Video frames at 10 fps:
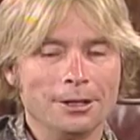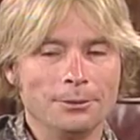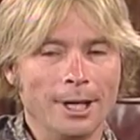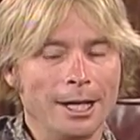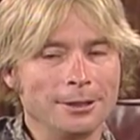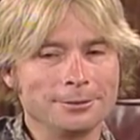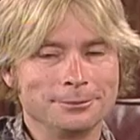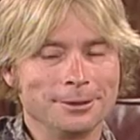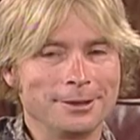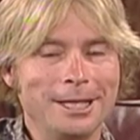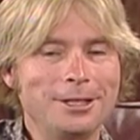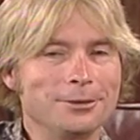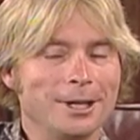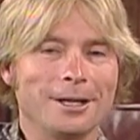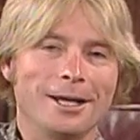Wow. Well, thank
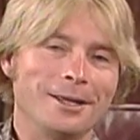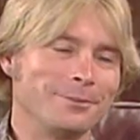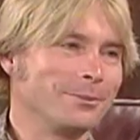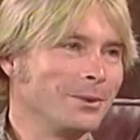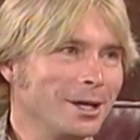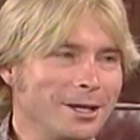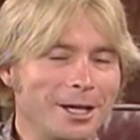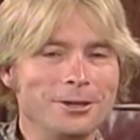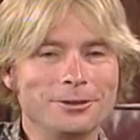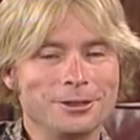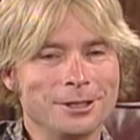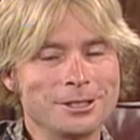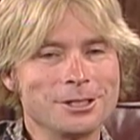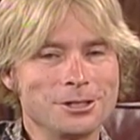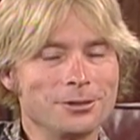you. I know
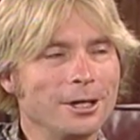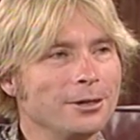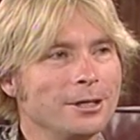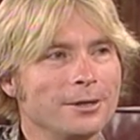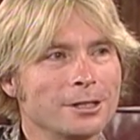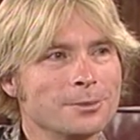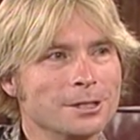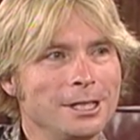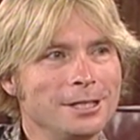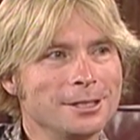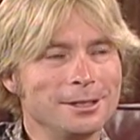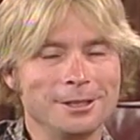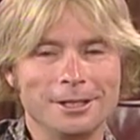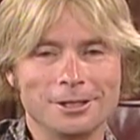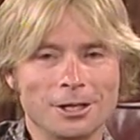this is your area of expertise,
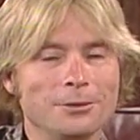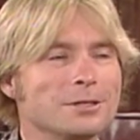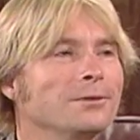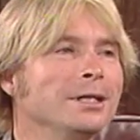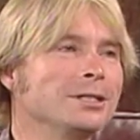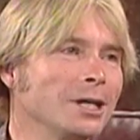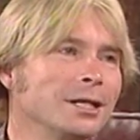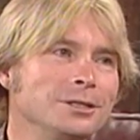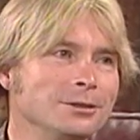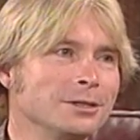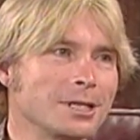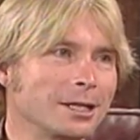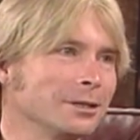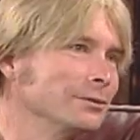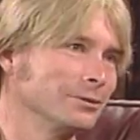and it's always fun to talk to you because I
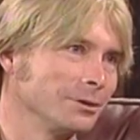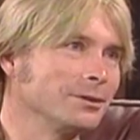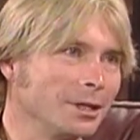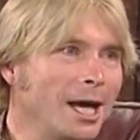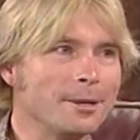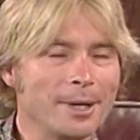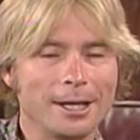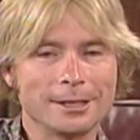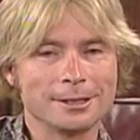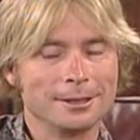can learn a lot about it.